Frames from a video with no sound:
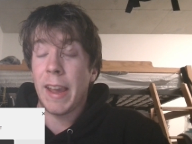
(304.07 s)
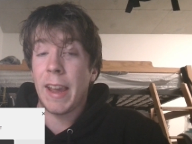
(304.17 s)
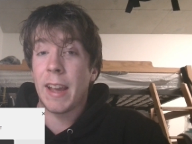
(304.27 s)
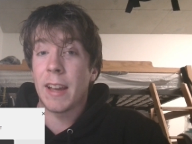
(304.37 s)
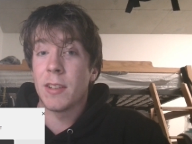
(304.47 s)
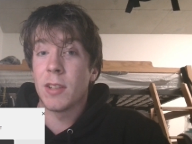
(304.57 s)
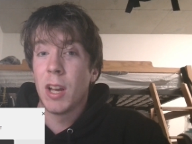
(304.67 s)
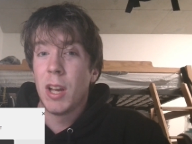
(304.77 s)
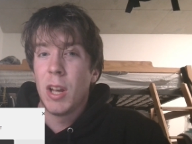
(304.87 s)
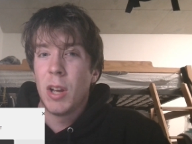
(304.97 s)
And
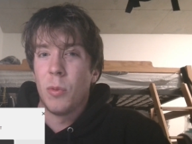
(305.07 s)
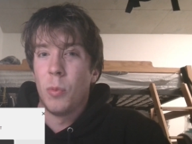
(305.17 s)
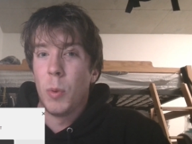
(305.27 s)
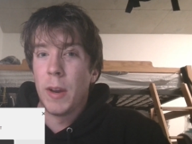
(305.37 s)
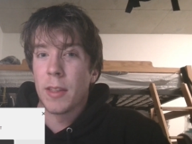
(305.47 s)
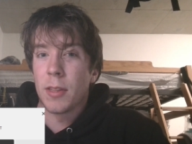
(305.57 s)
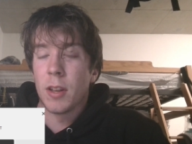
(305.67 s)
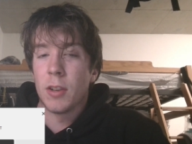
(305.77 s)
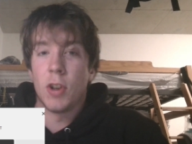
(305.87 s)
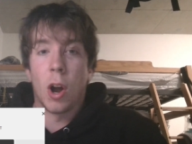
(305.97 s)
with
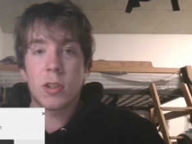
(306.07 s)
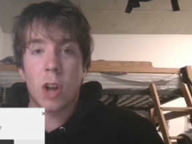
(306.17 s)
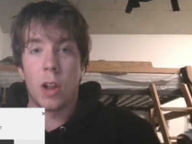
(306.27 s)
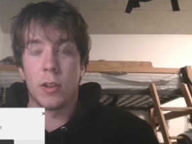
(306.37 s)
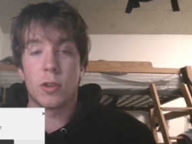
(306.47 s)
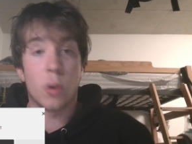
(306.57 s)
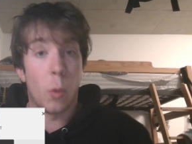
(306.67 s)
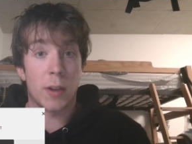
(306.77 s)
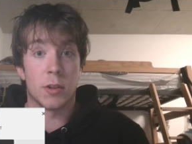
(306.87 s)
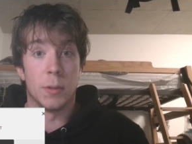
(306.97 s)
John Collins
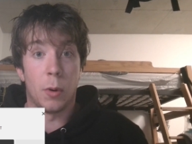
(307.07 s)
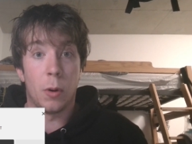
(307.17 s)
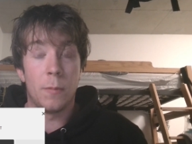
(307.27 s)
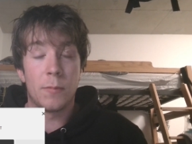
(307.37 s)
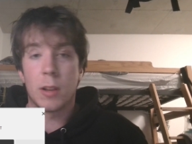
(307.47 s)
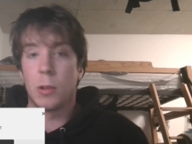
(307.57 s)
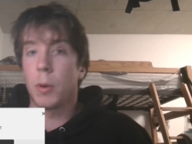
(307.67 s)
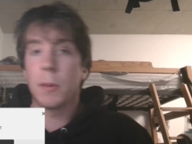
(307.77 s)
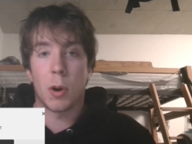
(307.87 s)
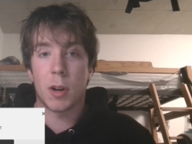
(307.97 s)
questionable,
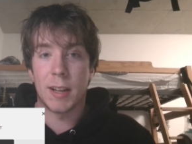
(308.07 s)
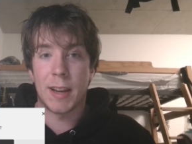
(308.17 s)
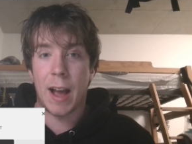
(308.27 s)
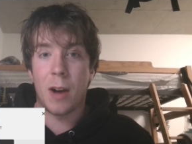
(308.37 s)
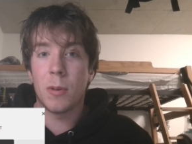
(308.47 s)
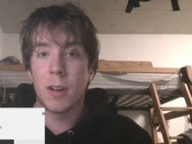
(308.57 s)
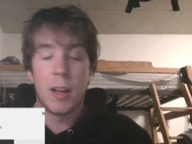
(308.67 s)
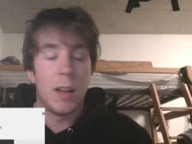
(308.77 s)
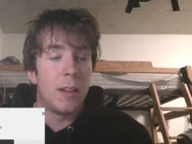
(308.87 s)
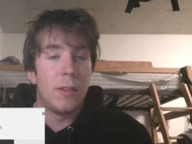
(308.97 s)
Lauri Markkanen out,
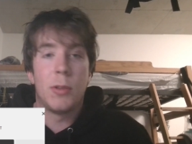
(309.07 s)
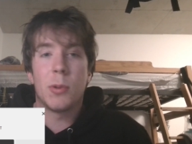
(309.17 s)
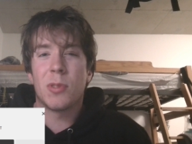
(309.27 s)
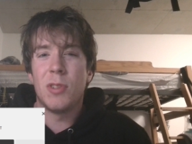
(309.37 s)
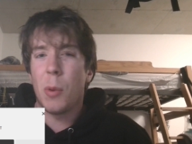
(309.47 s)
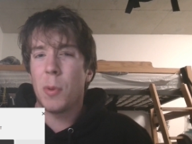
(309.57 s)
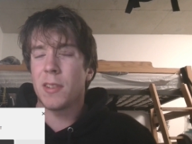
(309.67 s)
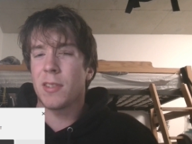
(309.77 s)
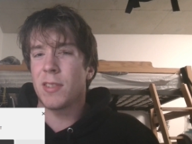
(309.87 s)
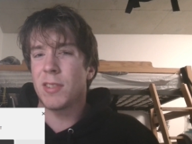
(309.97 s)
there's no one
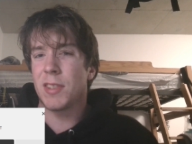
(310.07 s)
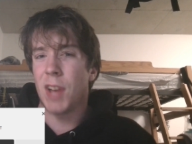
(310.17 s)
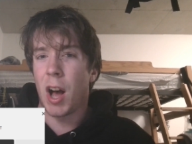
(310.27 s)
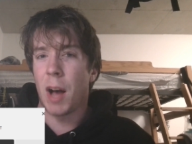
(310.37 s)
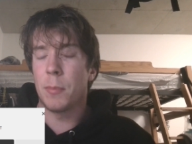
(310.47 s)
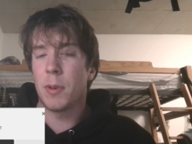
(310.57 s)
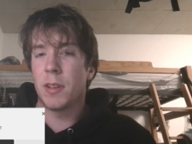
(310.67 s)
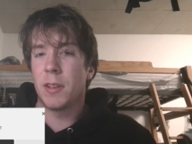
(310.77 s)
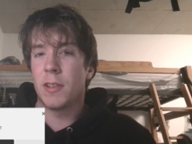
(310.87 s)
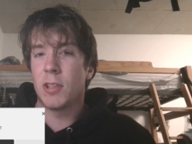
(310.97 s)
to stop
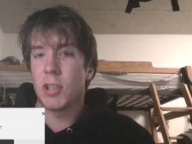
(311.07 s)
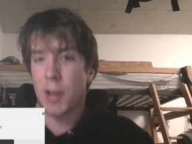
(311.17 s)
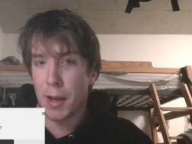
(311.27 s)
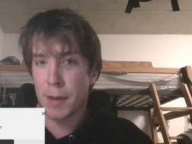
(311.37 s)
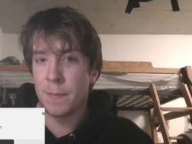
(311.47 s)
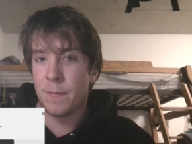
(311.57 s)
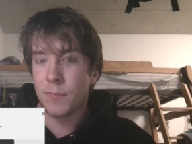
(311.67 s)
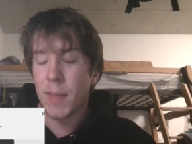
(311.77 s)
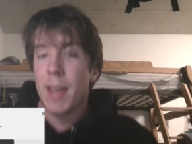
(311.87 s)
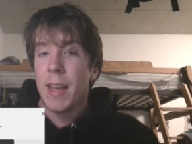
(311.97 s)
Chet.
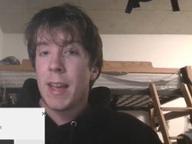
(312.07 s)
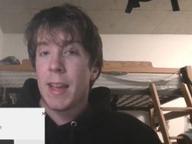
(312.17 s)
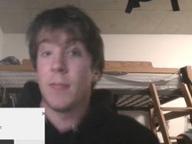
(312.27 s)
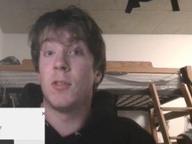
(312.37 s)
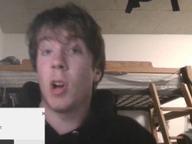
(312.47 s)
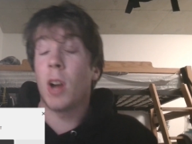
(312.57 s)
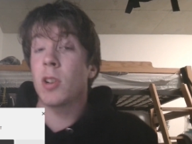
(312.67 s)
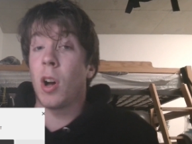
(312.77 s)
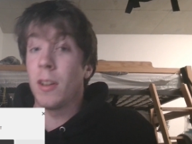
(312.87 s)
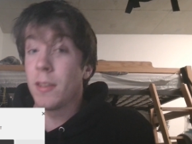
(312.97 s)
If John
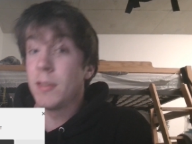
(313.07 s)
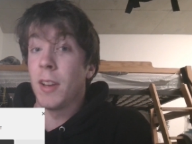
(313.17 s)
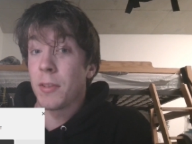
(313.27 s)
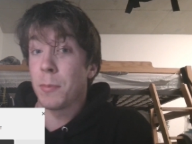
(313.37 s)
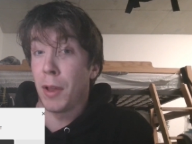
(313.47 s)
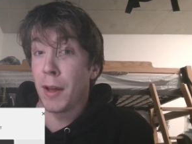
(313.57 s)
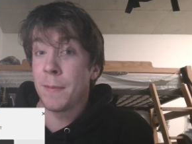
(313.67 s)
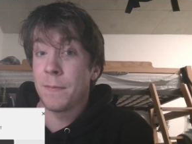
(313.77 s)
Collins does play,